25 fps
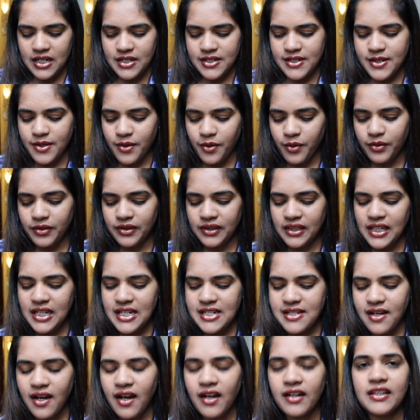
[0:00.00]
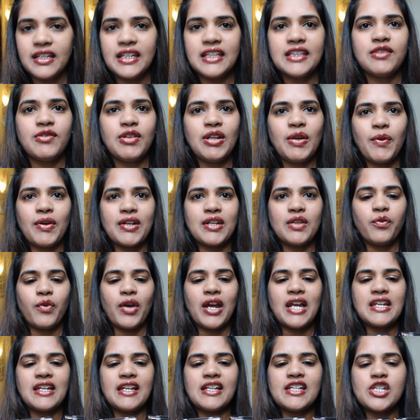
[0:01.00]
So these are the three Wet n
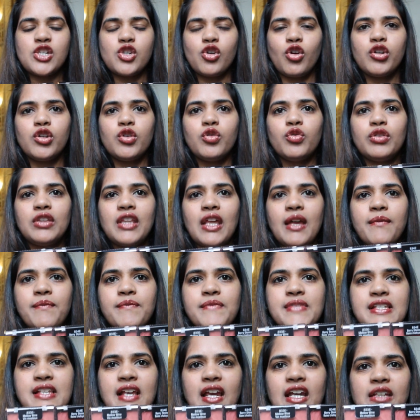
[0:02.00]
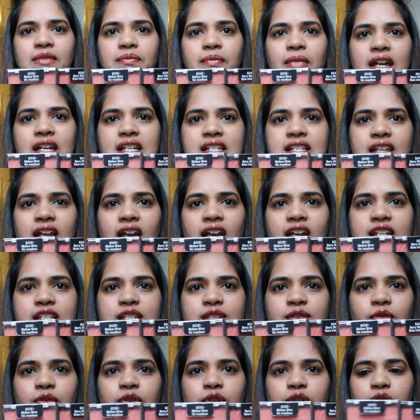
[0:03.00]
Wild. I'll show you them side by side
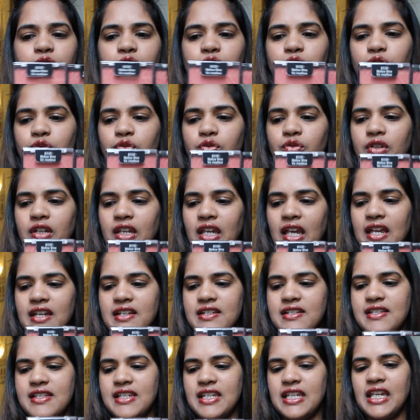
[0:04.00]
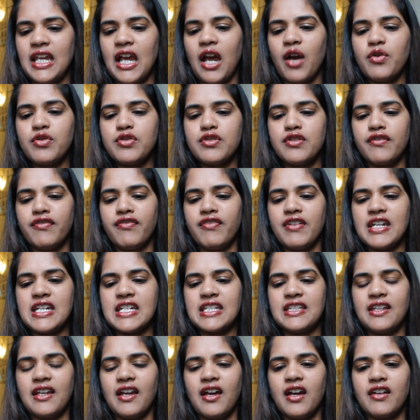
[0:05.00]
so you can see how
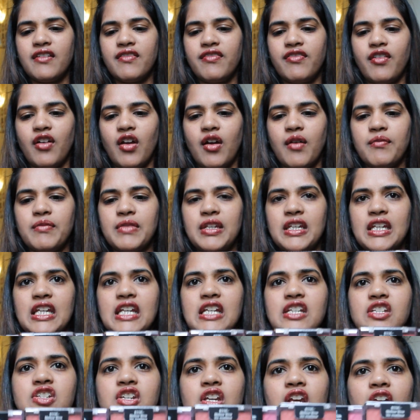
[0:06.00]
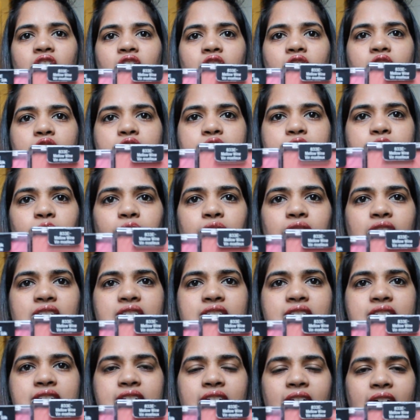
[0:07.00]
different they are from each. So
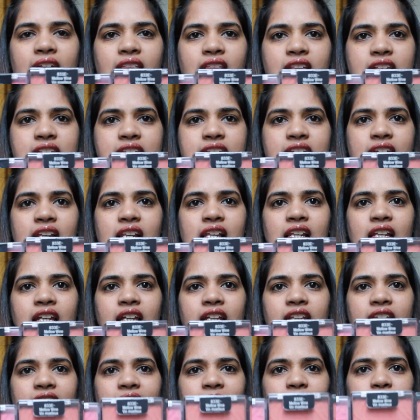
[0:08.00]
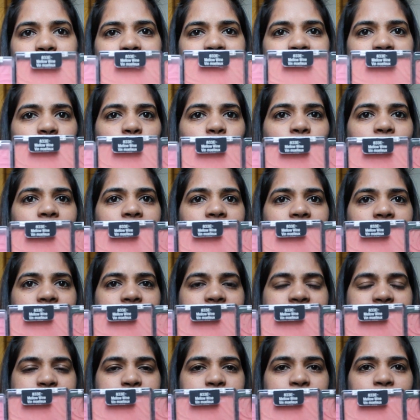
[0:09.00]
this is Heather Silk, the middle one
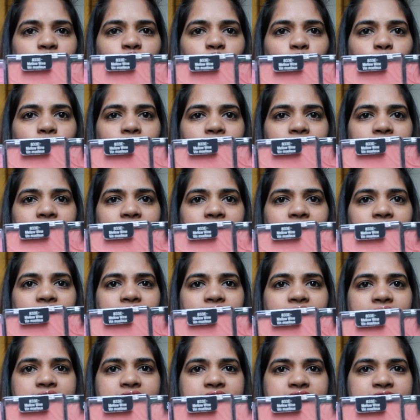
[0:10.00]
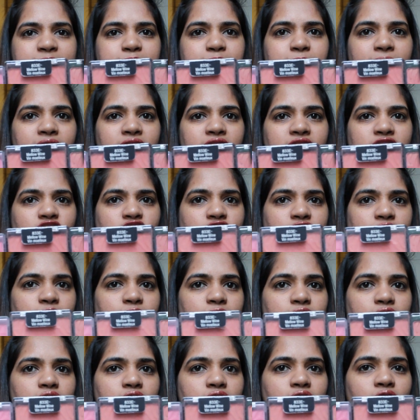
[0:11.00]
is Mellow Wine, and this is Berry
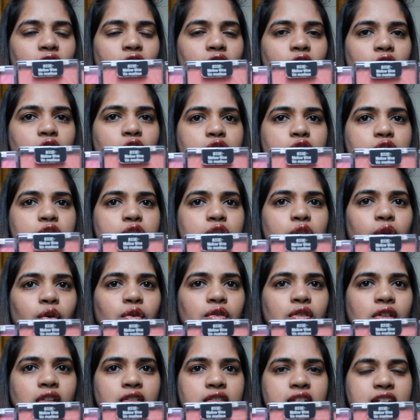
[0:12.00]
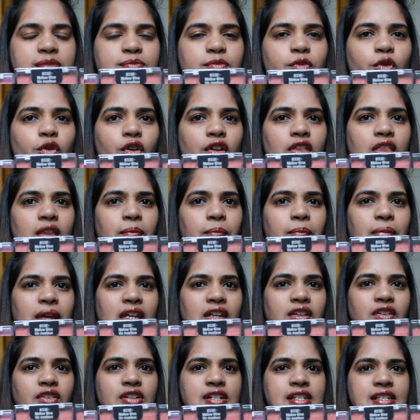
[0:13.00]
Shimmer. So this is more on the
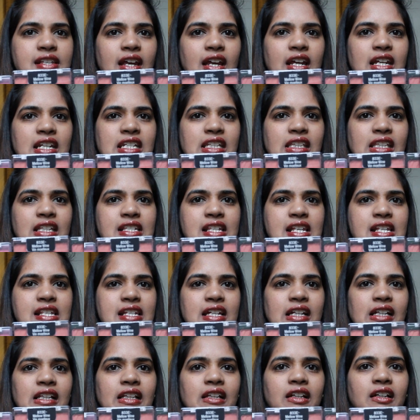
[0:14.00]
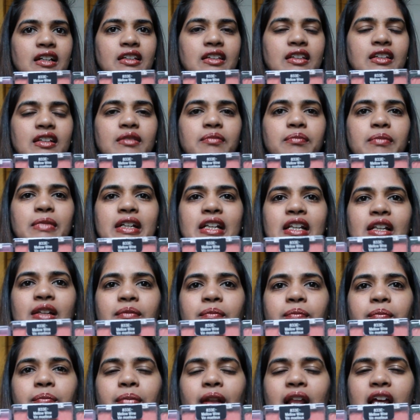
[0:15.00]
pinker side. This is the
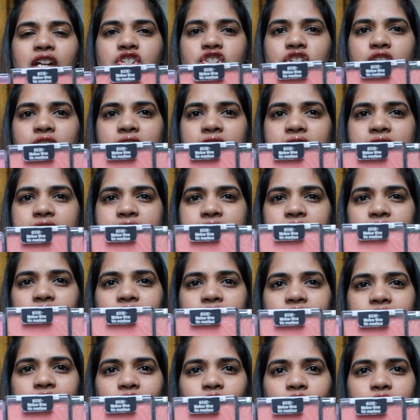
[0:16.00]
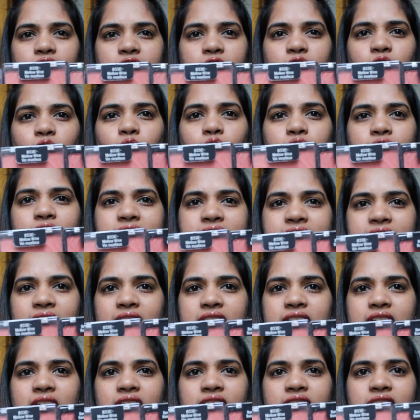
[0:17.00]
middle blush is a little on the coral
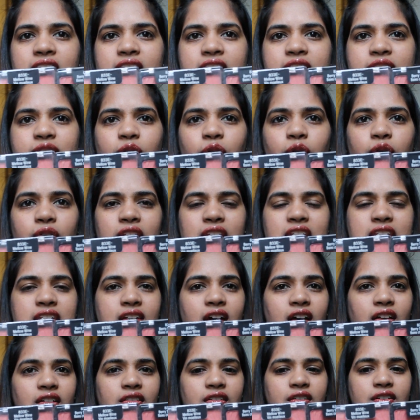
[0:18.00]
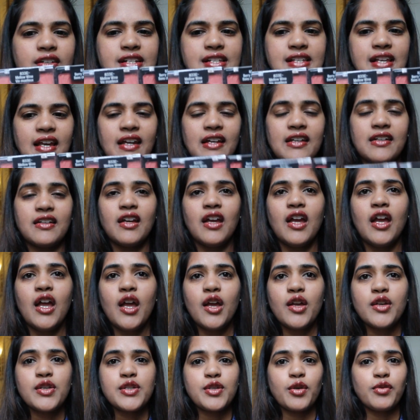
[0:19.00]
side, and this is on the darker side.
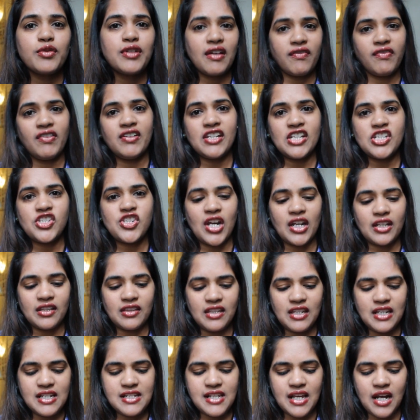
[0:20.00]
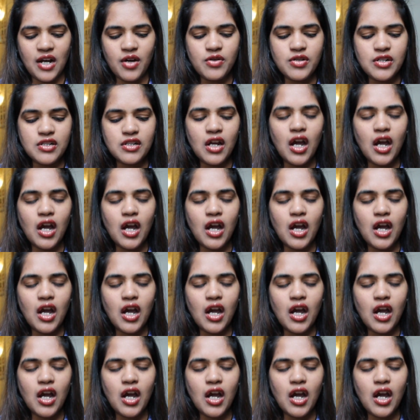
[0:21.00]
So definitely check these out.